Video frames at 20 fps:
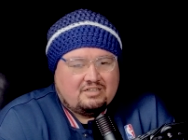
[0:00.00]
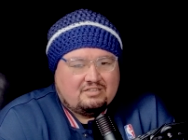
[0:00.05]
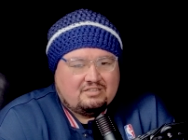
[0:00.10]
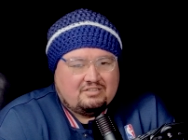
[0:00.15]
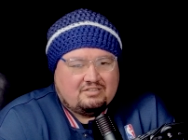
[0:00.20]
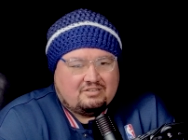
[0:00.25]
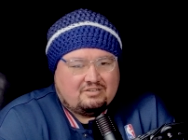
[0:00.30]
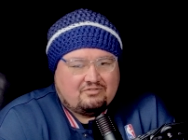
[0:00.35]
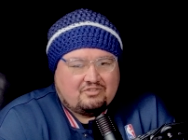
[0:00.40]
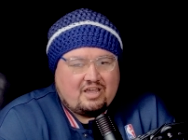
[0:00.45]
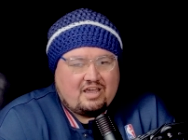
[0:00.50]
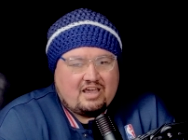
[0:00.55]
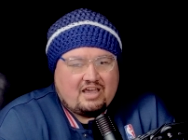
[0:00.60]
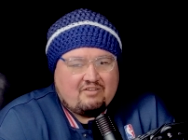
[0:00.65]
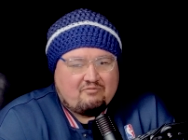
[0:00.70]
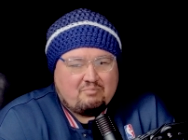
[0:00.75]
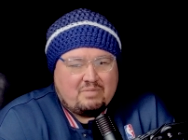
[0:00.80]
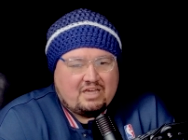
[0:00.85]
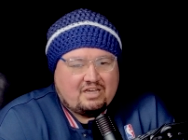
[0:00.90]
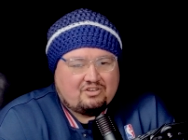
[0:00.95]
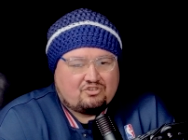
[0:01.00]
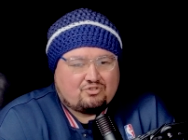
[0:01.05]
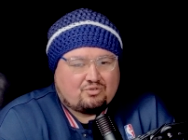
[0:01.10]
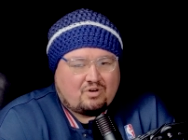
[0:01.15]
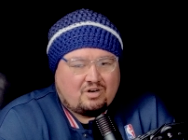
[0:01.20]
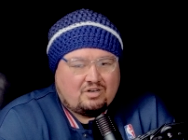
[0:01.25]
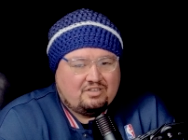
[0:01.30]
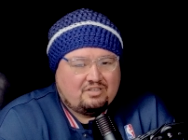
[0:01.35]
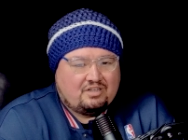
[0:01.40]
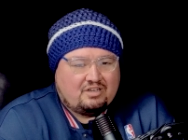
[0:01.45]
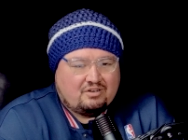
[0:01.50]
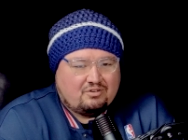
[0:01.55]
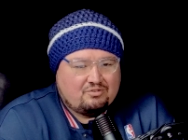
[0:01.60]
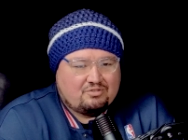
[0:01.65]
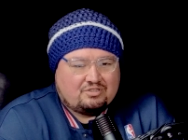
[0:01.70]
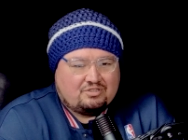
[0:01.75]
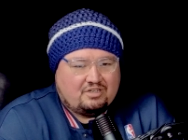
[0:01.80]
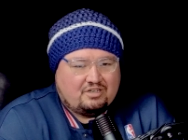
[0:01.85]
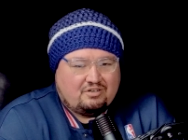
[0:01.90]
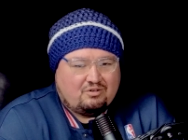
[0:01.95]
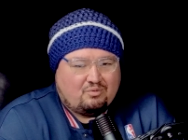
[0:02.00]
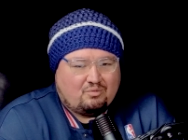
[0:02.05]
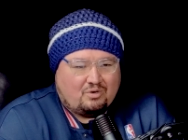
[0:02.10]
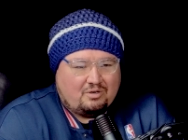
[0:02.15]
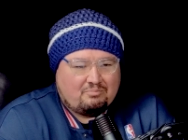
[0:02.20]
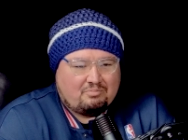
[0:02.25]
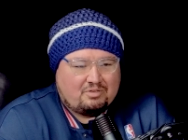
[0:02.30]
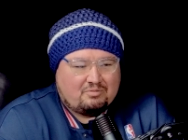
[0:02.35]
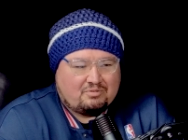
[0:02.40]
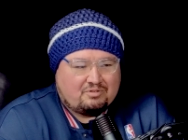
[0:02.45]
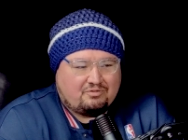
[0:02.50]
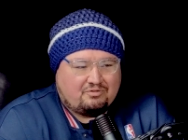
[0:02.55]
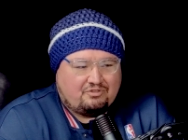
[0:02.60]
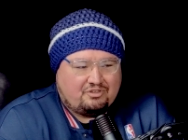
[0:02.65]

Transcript: You know, if they have Megatron in the ocean, they don't want people to